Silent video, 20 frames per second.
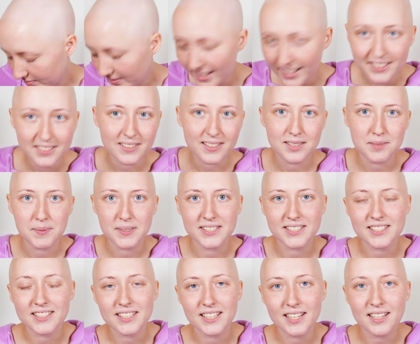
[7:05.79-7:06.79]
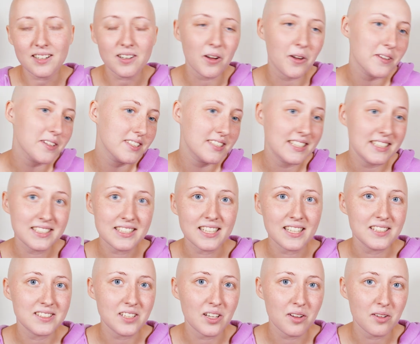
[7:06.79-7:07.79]
Yes, that's basically it. All the
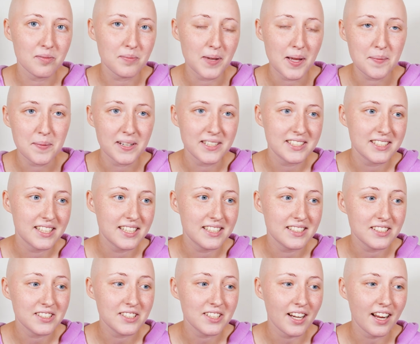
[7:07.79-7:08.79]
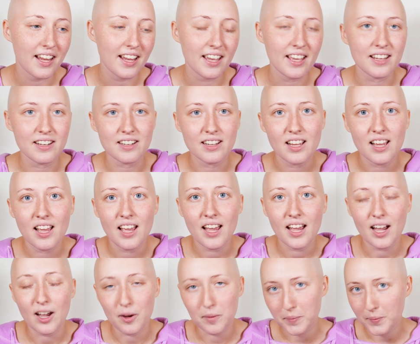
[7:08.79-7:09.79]
details of my breast cancer and
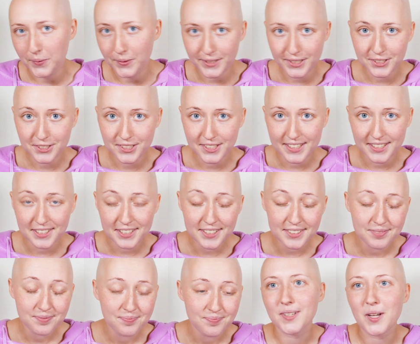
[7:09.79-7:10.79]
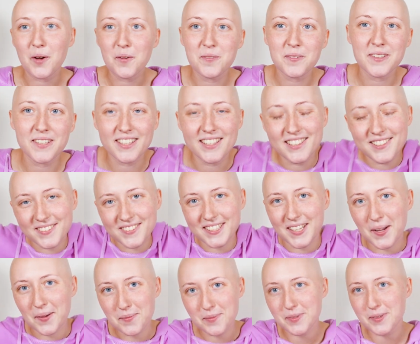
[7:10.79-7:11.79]
how I'm going to treat it. Hopefully this was
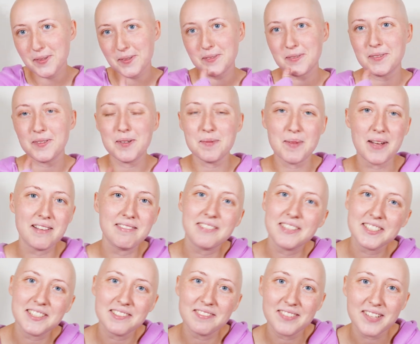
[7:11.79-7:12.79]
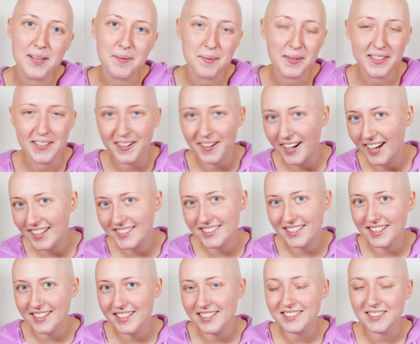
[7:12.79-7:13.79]
helpful for my friends and family that are
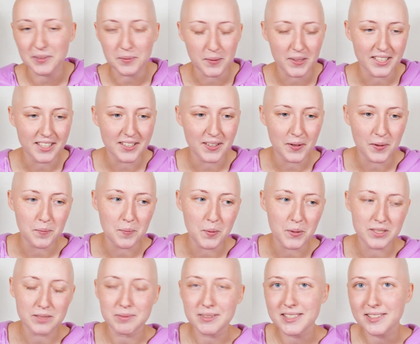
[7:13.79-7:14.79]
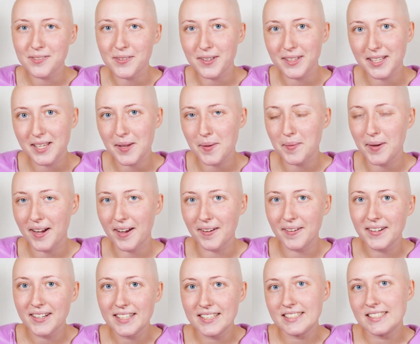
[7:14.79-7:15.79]
asking this and want to know more specifically
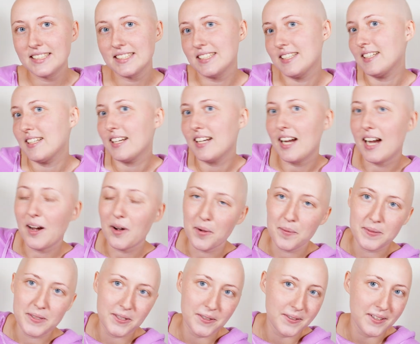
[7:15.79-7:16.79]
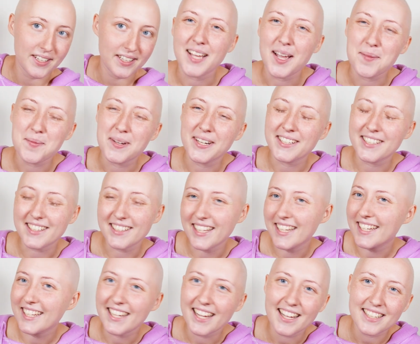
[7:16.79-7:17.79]
about how I'm doing. I'm here to
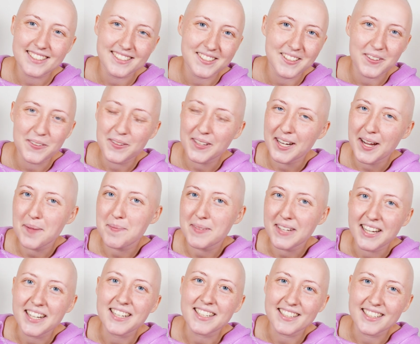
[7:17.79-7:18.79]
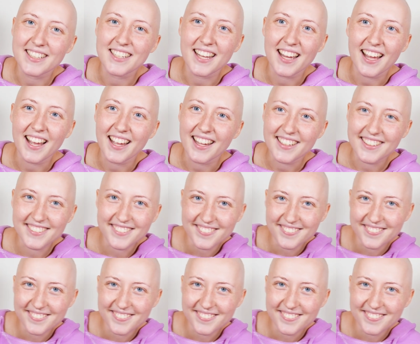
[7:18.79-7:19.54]
let you guys know that I'm not gonna die.